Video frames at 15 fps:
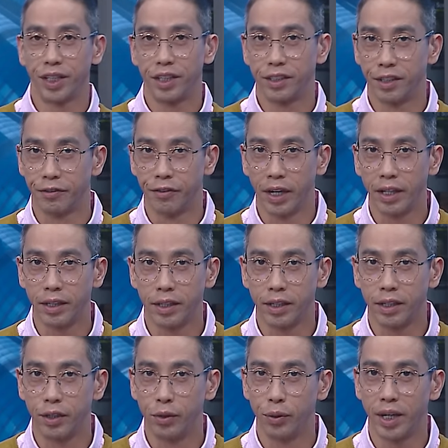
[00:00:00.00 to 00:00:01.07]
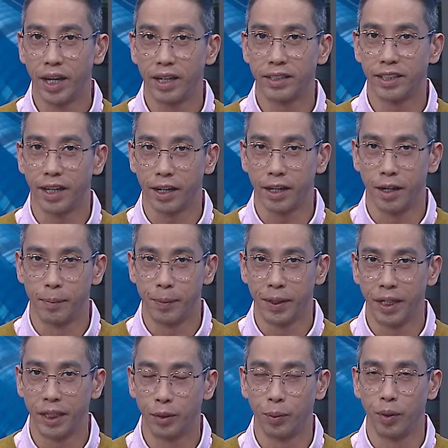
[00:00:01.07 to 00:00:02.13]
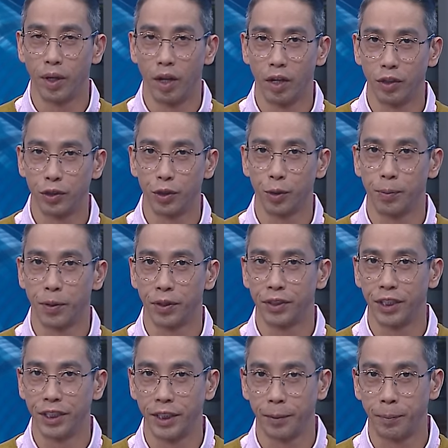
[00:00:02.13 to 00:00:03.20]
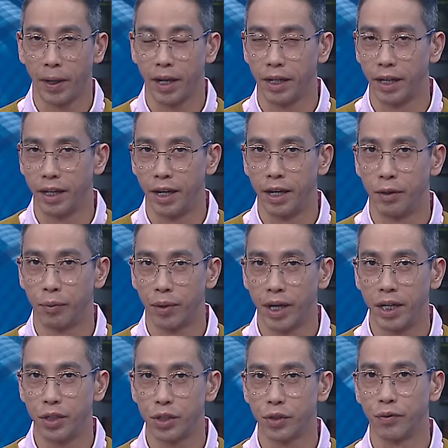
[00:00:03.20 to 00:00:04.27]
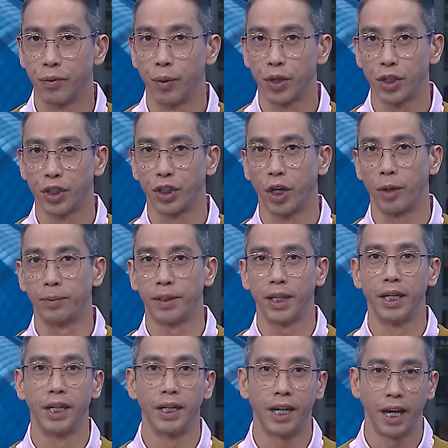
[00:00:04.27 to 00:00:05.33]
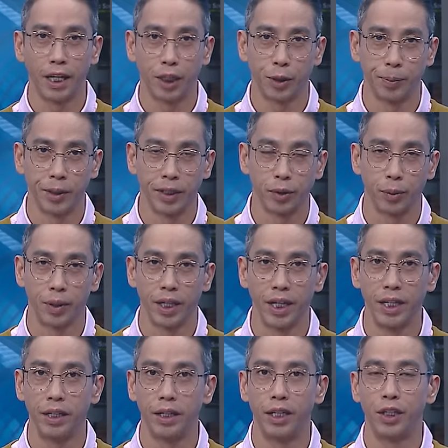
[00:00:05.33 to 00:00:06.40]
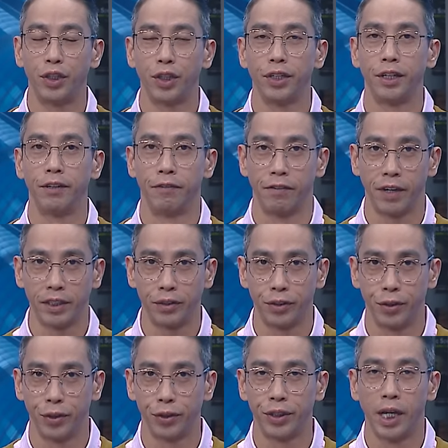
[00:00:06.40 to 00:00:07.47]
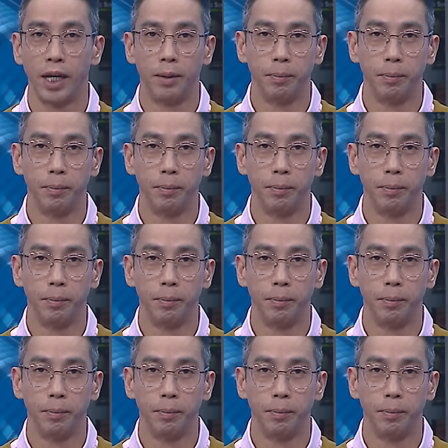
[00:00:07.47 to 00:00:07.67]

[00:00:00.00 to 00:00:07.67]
this event, the UK tech companies will also participate in a range of workshops and engagements with Indonesian investors,